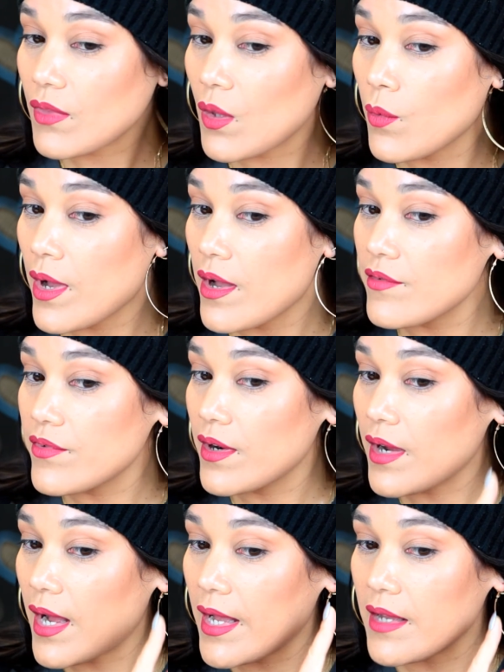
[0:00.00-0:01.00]

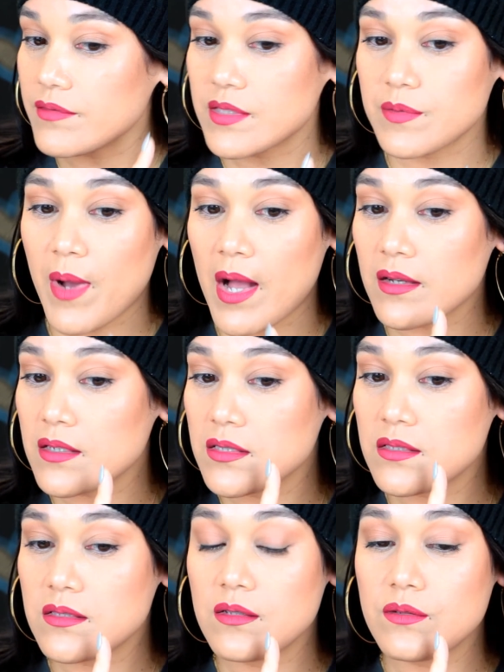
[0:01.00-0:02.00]
Wherever I have spot
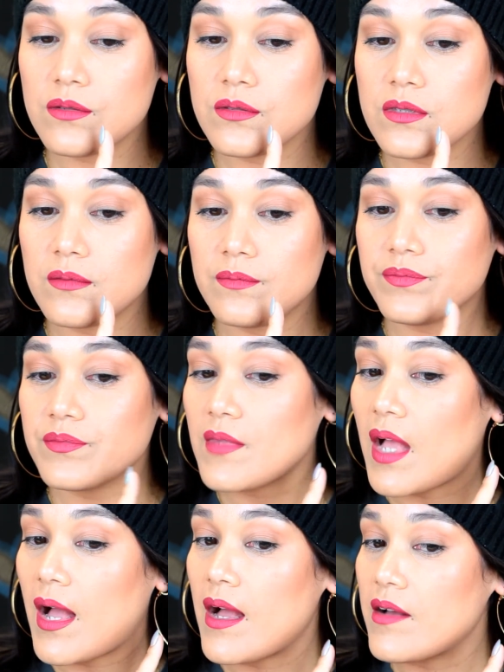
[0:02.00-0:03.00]
concealed,
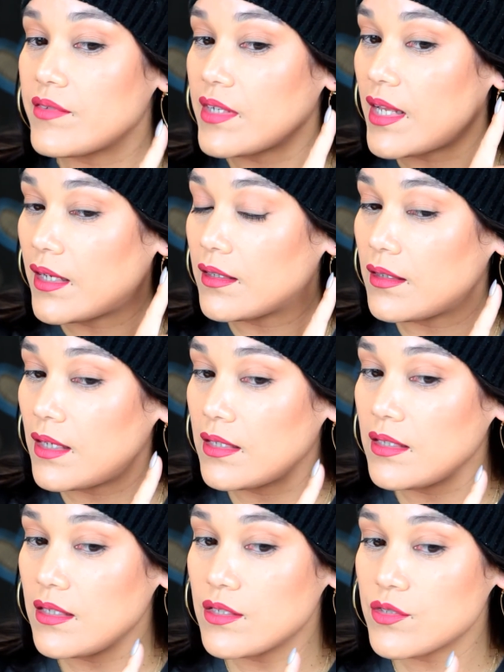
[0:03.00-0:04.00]
I haven't had
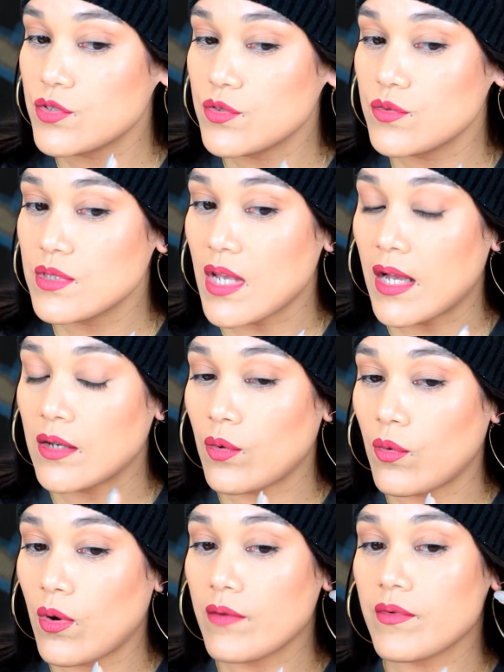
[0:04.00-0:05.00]
any issues at
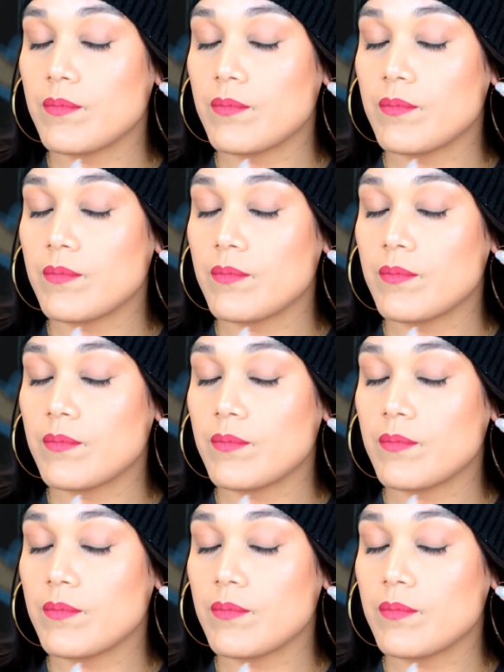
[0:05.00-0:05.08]
all.